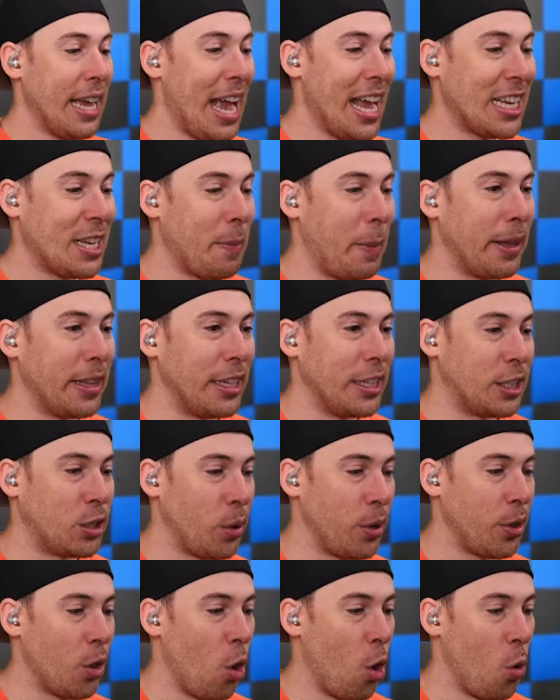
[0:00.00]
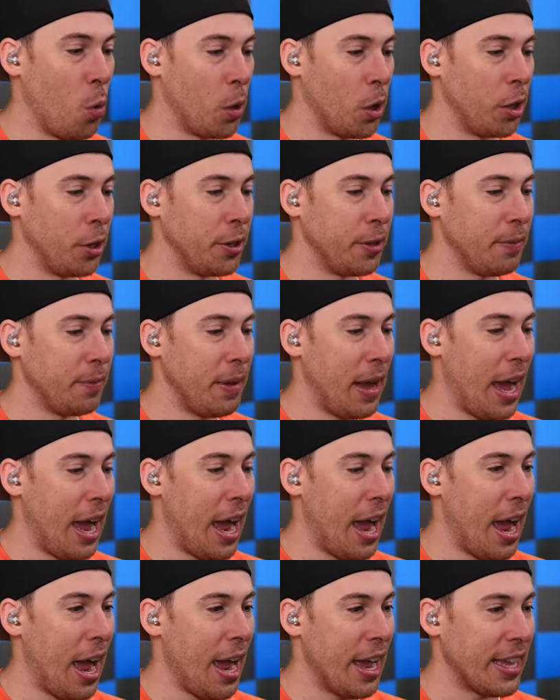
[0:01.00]
It's about to destroy the whole world.
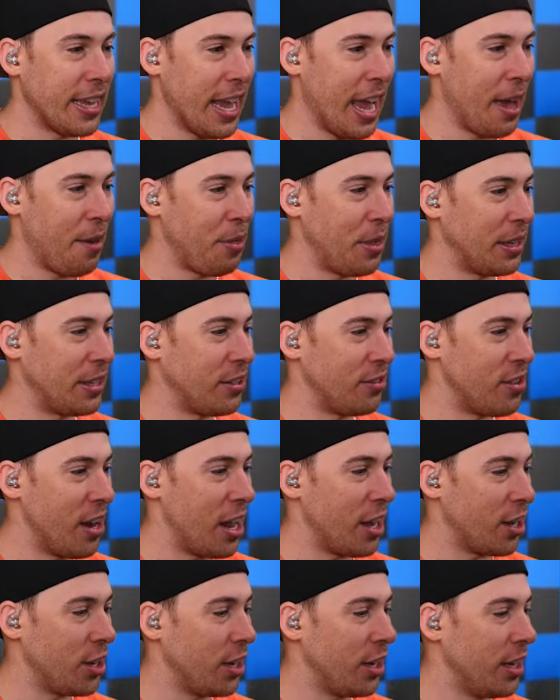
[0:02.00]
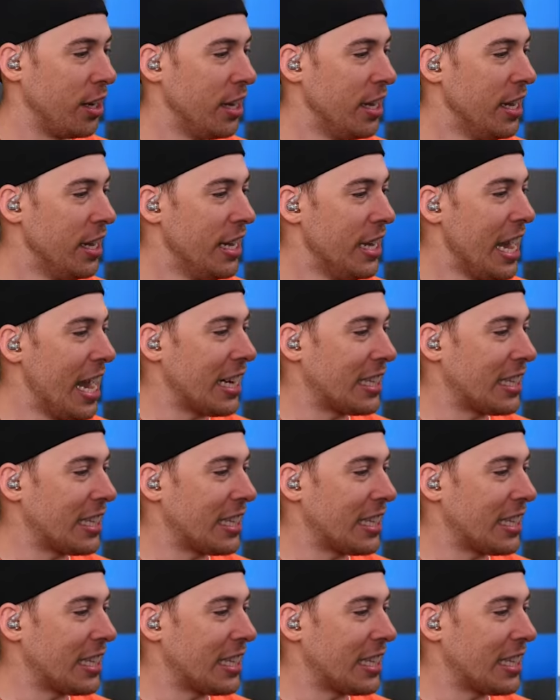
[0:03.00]
Uh, yeah, this is not good.